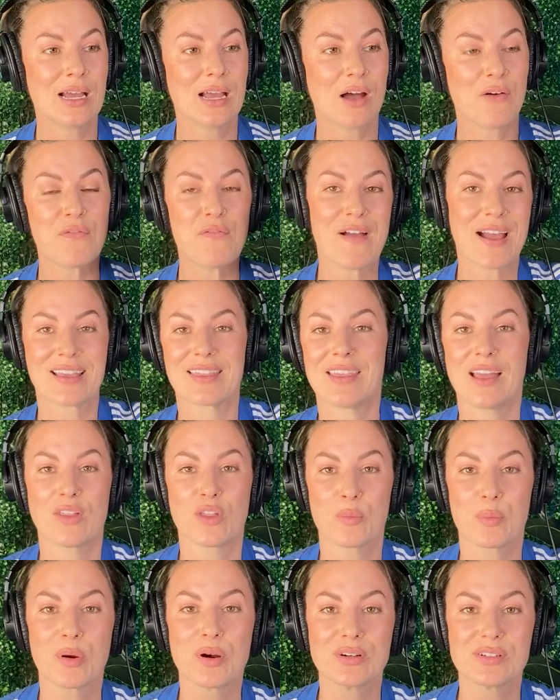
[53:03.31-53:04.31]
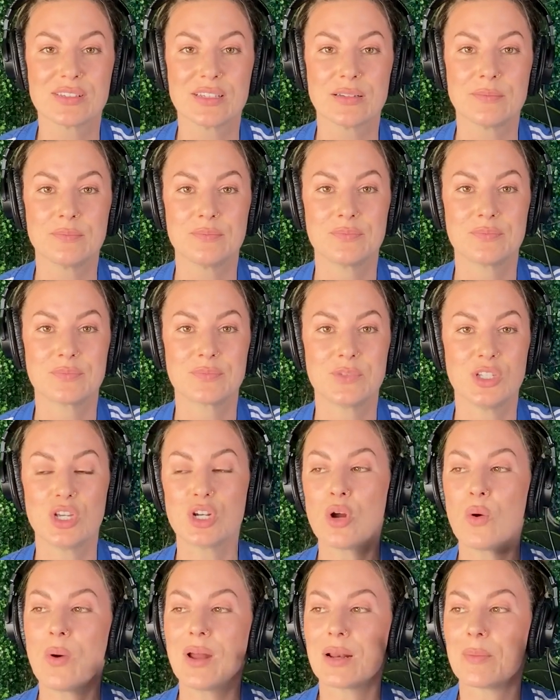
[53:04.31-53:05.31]
affect the other person. You
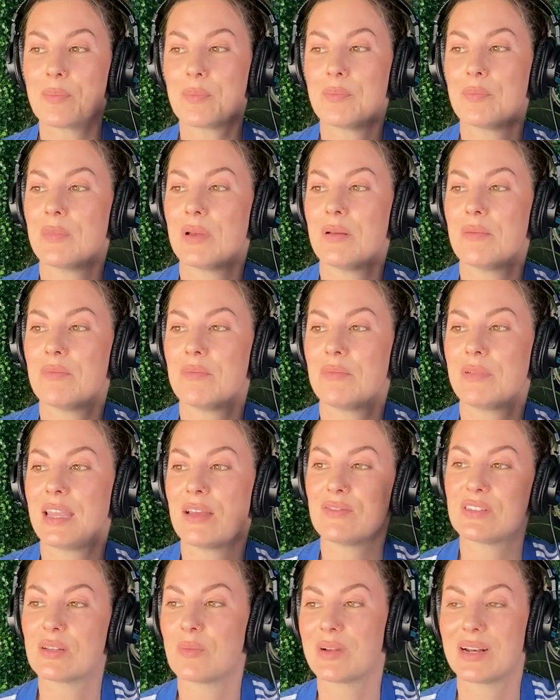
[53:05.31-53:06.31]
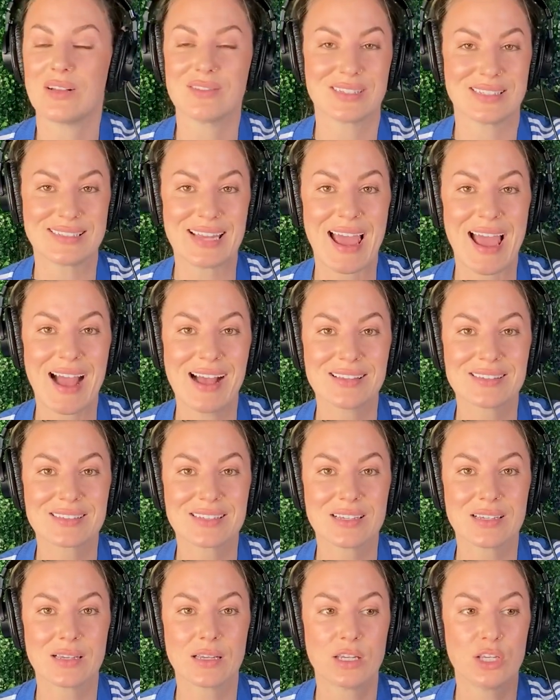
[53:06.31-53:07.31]
don't want to give someone else a
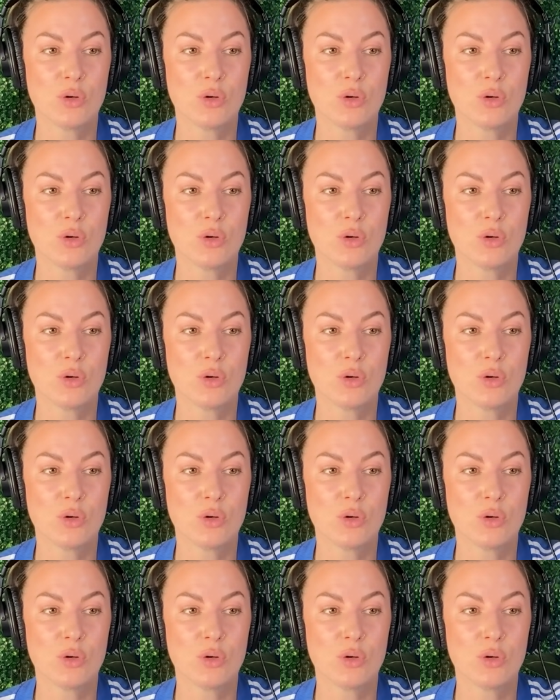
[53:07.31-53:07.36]
task.